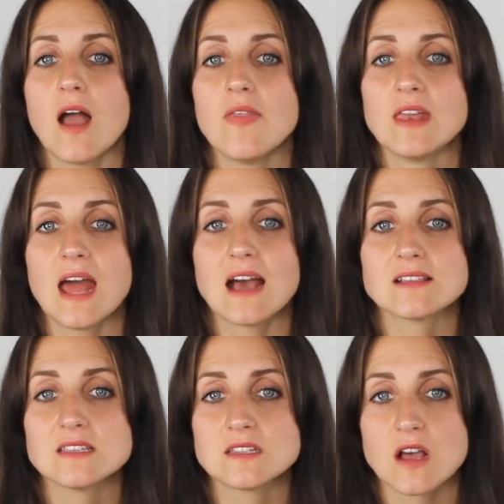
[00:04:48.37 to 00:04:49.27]
And then
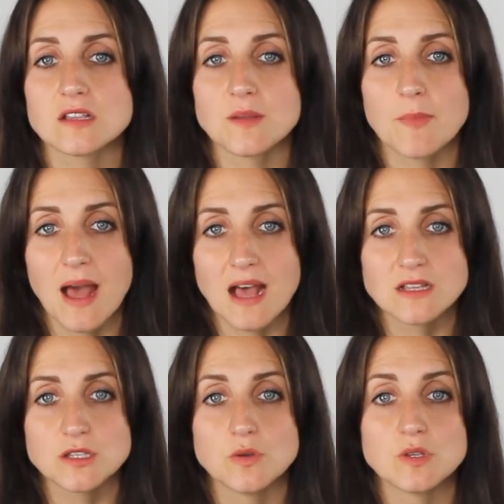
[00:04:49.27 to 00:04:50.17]
as it starts to
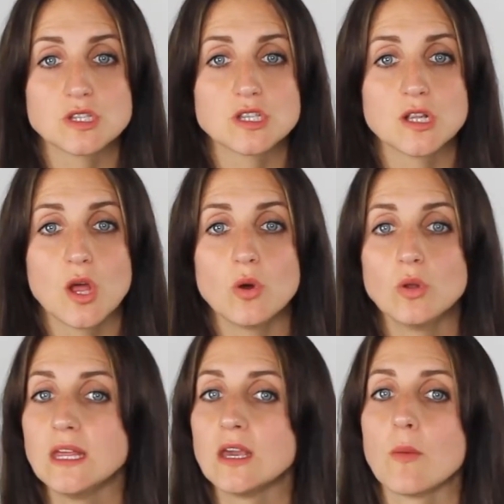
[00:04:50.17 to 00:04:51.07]
pass, you can
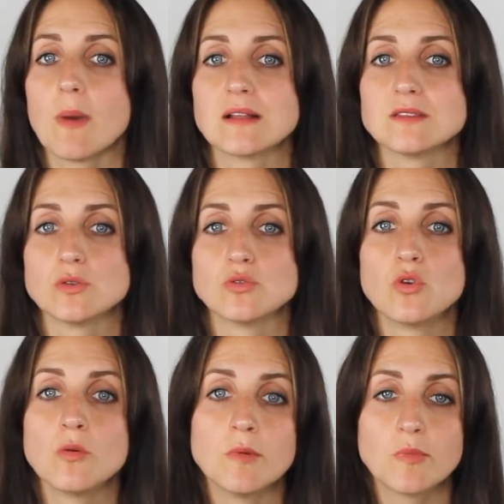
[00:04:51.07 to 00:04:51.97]
slowly go back to your
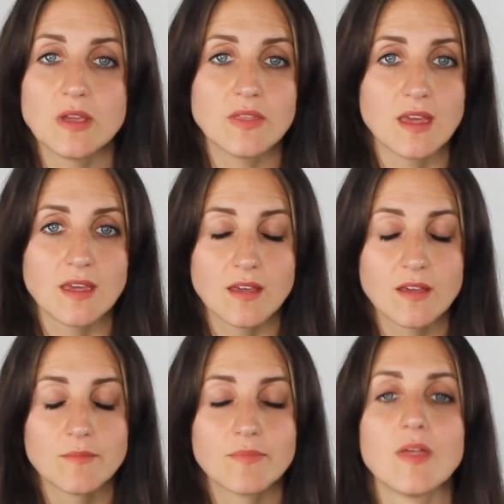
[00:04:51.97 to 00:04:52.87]
normal
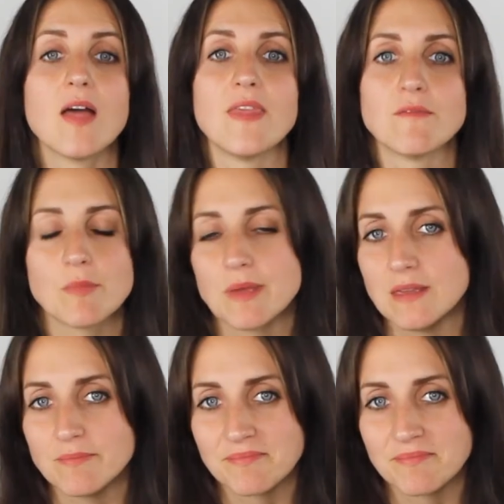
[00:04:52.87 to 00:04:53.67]
breathing and then repeat.